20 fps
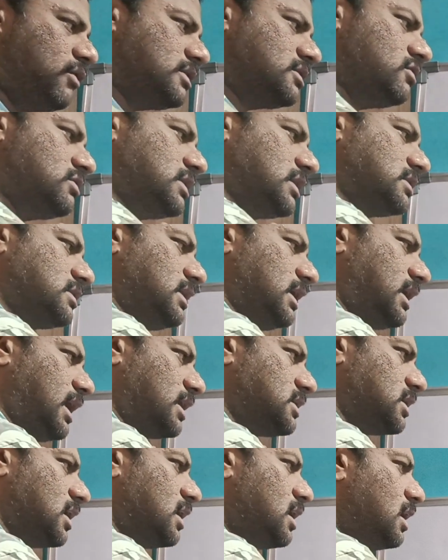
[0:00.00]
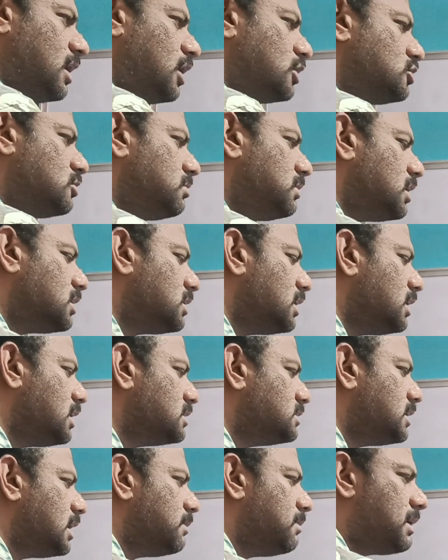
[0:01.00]
where? First it checks in the cache. Assume
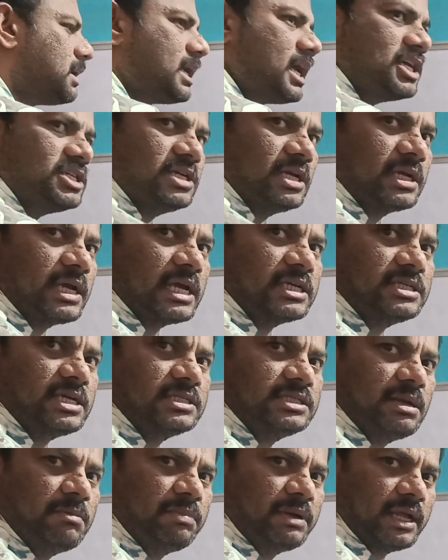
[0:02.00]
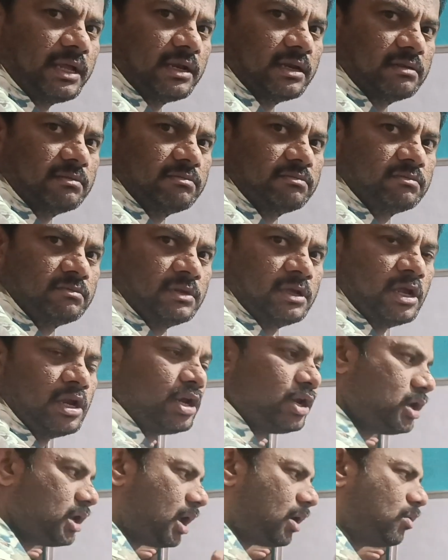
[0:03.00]
nothing is there in my cache. Cache is empty.
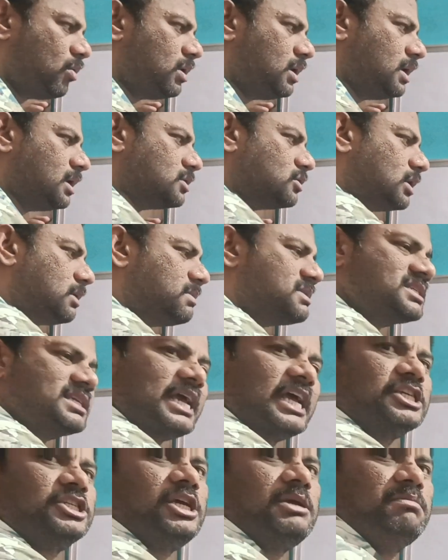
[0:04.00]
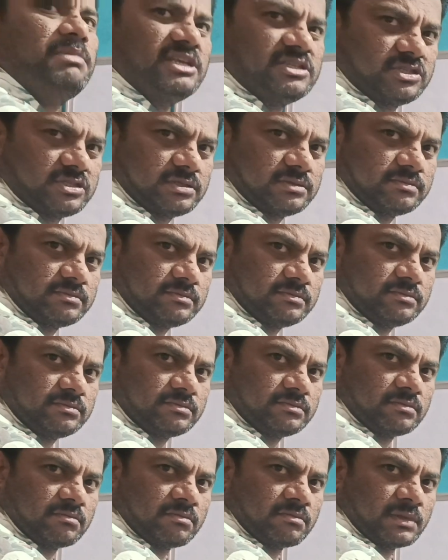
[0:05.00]
Now, so this cache miss.